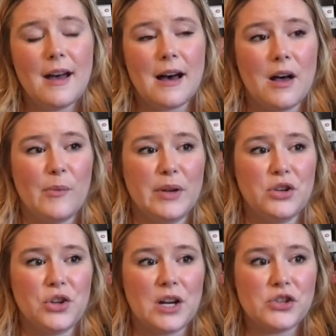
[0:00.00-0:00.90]
but
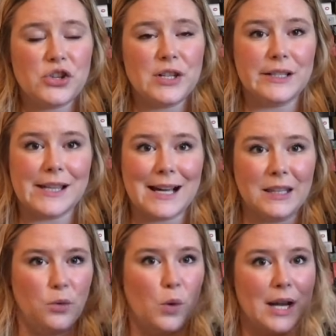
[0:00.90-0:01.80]
you're not sure
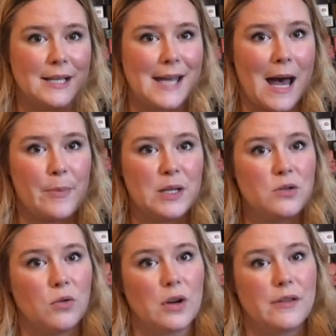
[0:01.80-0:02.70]
exactly what has happened
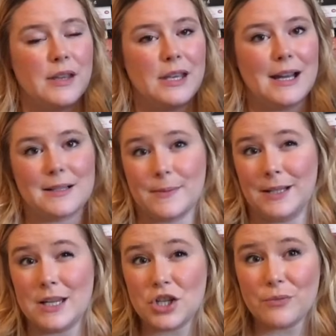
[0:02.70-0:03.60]
or the
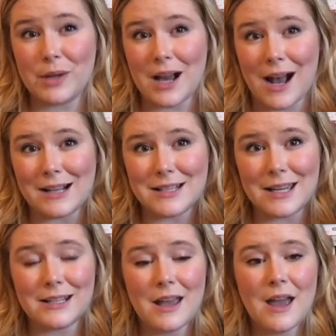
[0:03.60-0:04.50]
explanation behind it.